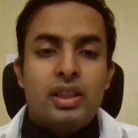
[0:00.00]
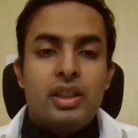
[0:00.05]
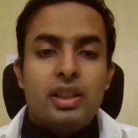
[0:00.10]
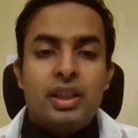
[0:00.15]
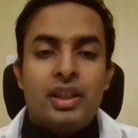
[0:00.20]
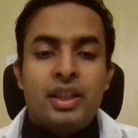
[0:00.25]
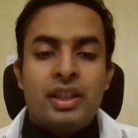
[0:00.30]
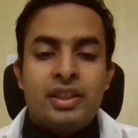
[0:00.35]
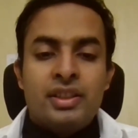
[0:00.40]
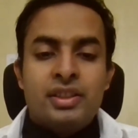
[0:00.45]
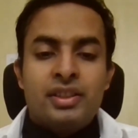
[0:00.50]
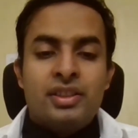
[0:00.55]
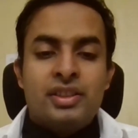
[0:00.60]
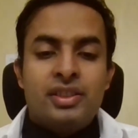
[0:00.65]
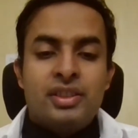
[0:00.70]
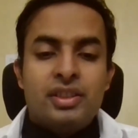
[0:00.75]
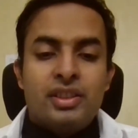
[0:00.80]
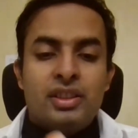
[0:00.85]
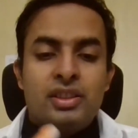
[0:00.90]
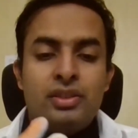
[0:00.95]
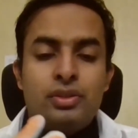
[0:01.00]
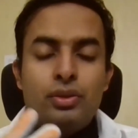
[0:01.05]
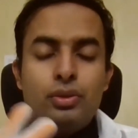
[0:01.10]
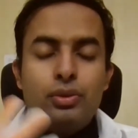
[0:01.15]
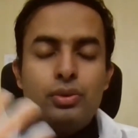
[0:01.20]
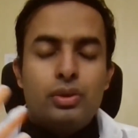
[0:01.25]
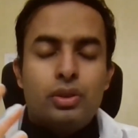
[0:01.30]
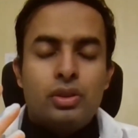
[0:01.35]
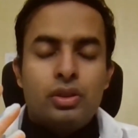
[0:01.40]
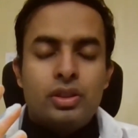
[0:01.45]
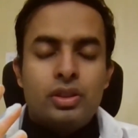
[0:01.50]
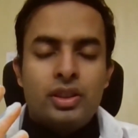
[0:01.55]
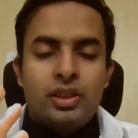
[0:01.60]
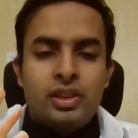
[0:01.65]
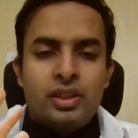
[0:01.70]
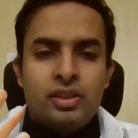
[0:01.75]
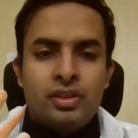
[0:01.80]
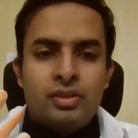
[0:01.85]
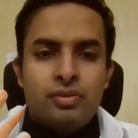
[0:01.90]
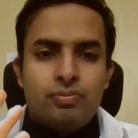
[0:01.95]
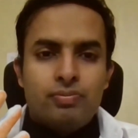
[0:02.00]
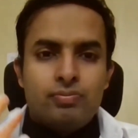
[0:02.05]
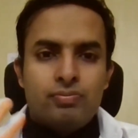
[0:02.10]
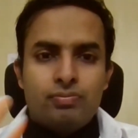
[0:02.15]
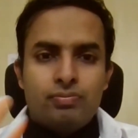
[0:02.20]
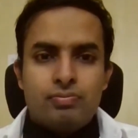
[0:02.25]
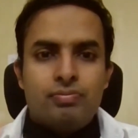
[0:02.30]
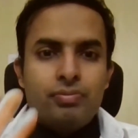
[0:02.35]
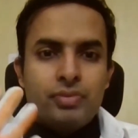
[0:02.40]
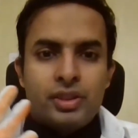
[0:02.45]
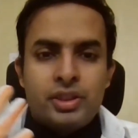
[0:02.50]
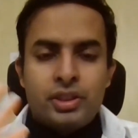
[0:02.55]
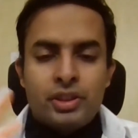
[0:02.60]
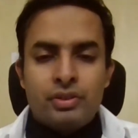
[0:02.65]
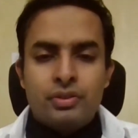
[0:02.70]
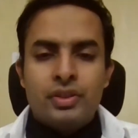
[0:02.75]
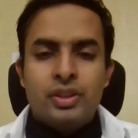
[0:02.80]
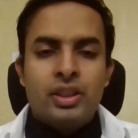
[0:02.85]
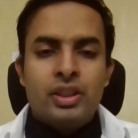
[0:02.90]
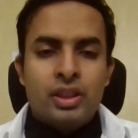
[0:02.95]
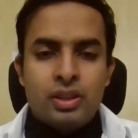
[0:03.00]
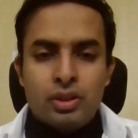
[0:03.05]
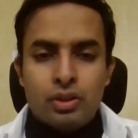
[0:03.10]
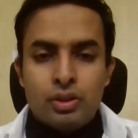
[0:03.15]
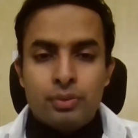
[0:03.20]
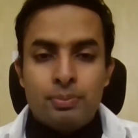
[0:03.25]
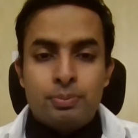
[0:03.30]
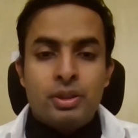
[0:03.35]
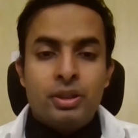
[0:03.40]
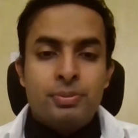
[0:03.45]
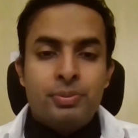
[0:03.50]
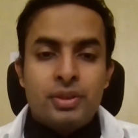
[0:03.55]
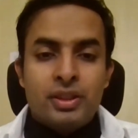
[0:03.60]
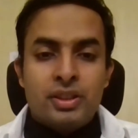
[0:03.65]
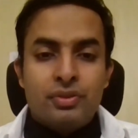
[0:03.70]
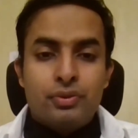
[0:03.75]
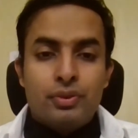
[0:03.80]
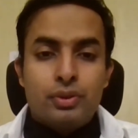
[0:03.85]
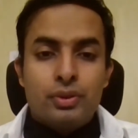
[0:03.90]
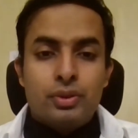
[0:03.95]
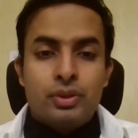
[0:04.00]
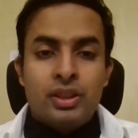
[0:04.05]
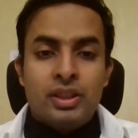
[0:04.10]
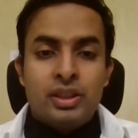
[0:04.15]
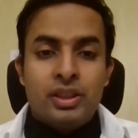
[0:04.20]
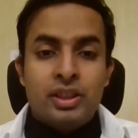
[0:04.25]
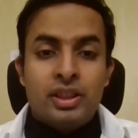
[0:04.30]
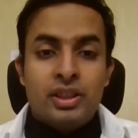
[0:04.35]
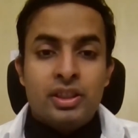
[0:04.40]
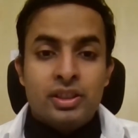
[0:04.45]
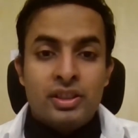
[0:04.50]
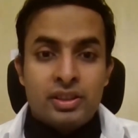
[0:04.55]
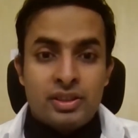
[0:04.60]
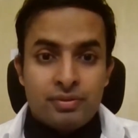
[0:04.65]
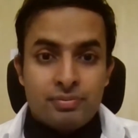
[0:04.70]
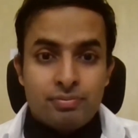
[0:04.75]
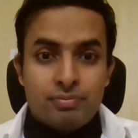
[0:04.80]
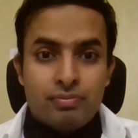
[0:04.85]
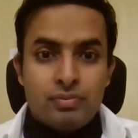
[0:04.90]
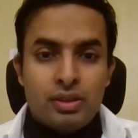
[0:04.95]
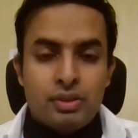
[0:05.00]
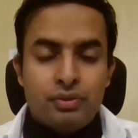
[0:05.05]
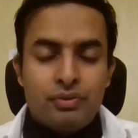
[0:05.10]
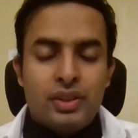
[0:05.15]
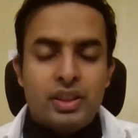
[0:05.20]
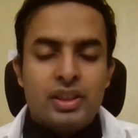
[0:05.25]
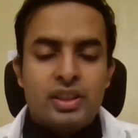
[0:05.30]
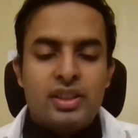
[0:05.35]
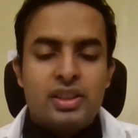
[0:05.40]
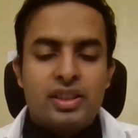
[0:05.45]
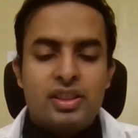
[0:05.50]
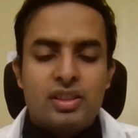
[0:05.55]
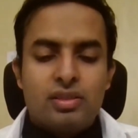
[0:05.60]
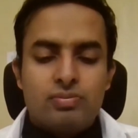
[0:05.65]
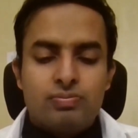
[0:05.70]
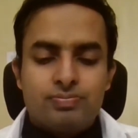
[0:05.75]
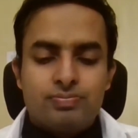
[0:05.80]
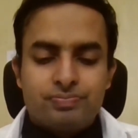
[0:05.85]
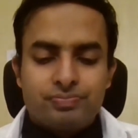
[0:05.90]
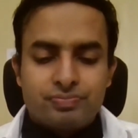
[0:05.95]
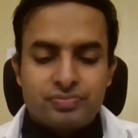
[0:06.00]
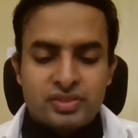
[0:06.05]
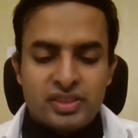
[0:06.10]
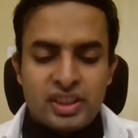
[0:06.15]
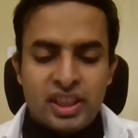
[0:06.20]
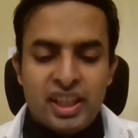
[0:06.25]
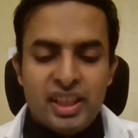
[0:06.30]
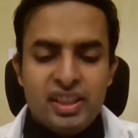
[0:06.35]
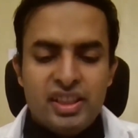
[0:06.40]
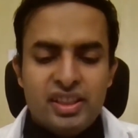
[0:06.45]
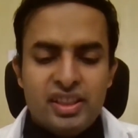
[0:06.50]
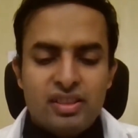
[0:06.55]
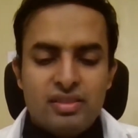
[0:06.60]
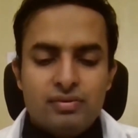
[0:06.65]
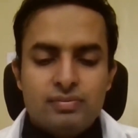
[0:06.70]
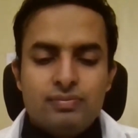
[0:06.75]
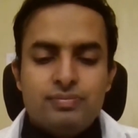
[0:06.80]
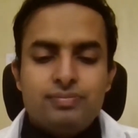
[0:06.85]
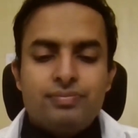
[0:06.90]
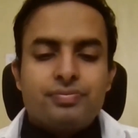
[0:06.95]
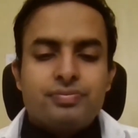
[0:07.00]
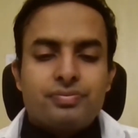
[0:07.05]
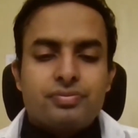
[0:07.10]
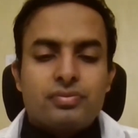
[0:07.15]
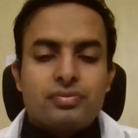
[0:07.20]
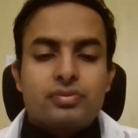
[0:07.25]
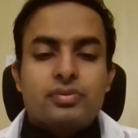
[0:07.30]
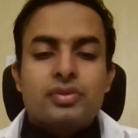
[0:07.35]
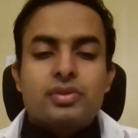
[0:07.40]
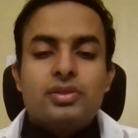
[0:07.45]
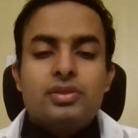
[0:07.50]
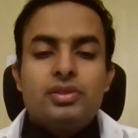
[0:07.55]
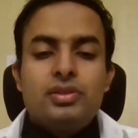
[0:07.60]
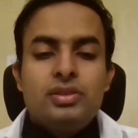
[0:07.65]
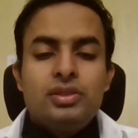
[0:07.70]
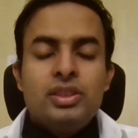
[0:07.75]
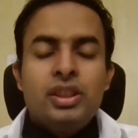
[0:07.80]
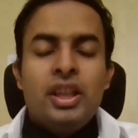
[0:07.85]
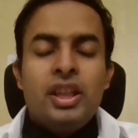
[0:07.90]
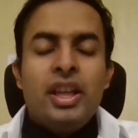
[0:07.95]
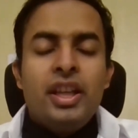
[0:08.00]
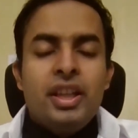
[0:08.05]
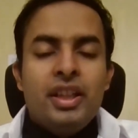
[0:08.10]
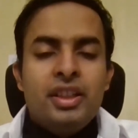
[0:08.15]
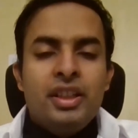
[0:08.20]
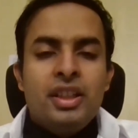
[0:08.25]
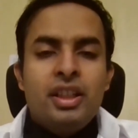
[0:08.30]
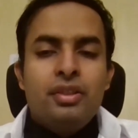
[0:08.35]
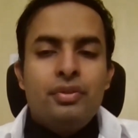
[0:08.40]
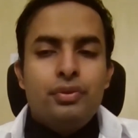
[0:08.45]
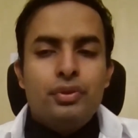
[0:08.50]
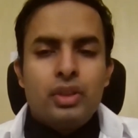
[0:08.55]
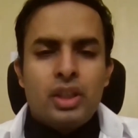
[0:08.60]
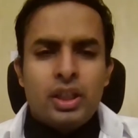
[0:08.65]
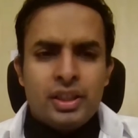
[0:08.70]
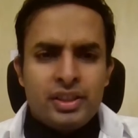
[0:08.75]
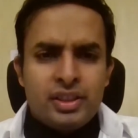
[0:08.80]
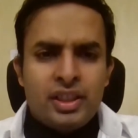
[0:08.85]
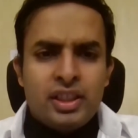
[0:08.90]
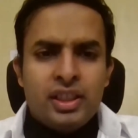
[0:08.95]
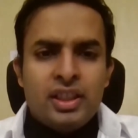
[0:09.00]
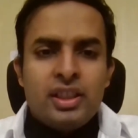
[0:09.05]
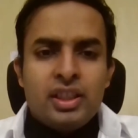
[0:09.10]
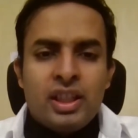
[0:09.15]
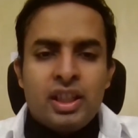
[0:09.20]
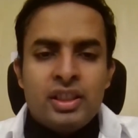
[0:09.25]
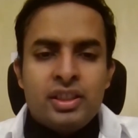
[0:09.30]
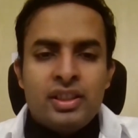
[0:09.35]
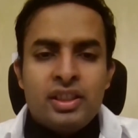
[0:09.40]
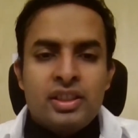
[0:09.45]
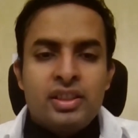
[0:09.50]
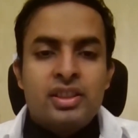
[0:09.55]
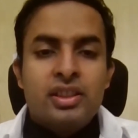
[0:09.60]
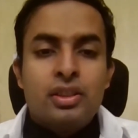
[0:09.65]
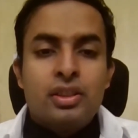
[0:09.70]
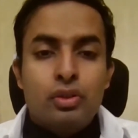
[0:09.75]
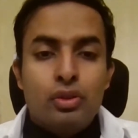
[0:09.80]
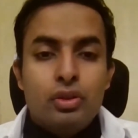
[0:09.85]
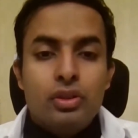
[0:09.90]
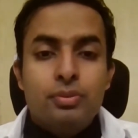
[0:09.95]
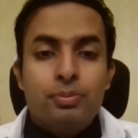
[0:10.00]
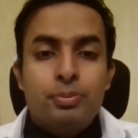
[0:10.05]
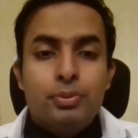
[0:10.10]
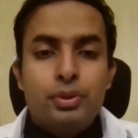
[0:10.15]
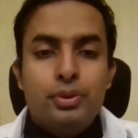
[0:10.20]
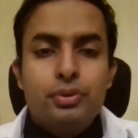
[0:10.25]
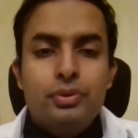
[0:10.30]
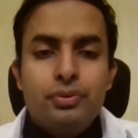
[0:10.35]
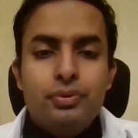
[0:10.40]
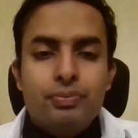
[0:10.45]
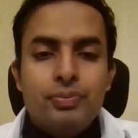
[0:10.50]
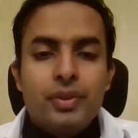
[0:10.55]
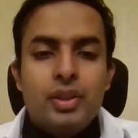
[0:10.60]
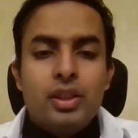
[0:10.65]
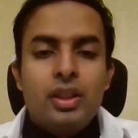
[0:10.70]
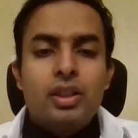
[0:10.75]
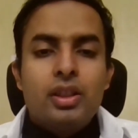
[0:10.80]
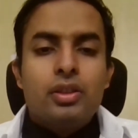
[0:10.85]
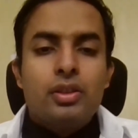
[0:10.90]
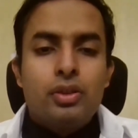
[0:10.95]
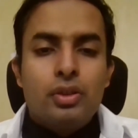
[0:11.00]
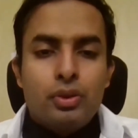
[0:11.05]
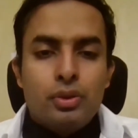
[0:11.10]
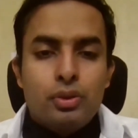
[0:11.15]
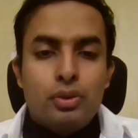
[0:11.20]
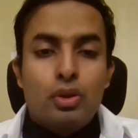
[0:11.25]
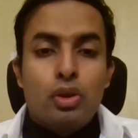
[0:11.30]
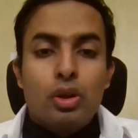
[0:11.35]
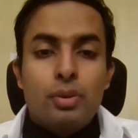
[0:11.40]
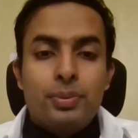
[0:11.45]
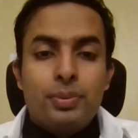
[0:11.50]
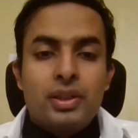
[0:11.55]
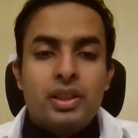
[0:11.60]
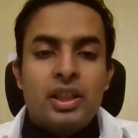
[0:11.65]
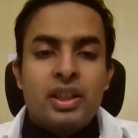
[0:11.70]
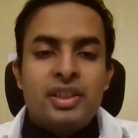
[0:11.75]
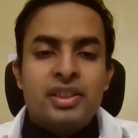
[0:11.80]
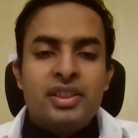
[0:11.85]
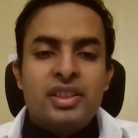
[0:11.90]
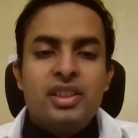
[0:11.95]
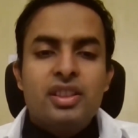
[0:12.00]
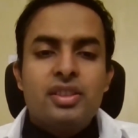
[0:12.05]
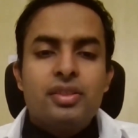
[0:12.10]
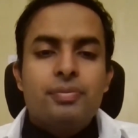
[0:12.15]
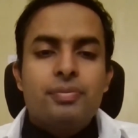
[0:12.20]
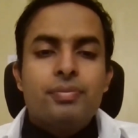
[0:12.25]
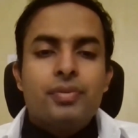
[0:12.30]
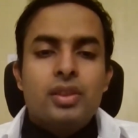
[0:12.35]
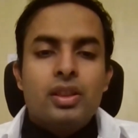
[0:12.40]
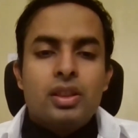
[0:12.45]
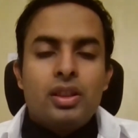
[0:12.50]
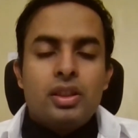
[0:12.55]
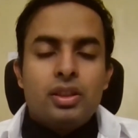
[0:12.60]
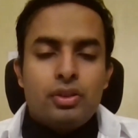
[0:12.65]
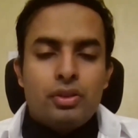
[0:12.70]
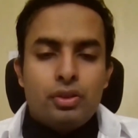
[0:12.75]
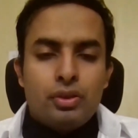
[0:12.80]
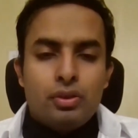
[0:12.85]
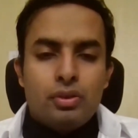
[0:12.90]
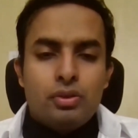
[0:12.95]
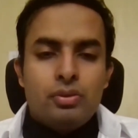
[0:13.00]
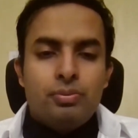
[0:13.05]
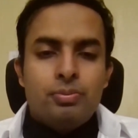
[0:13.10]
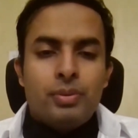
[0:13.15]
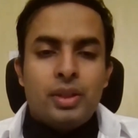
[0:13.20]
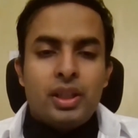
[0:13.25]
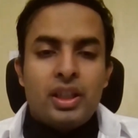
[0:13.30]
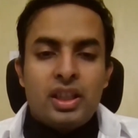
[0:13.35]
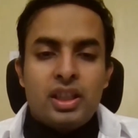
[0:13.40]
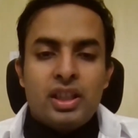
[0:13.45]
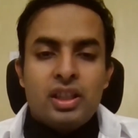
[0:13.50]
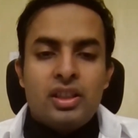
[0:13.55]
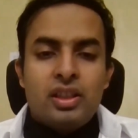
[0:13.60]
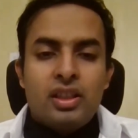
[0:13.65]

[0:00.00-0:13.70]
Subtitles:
has is no longer serving a good purpose for India's defense needs, and therefore I think that this is a good move to corporatize it, to make it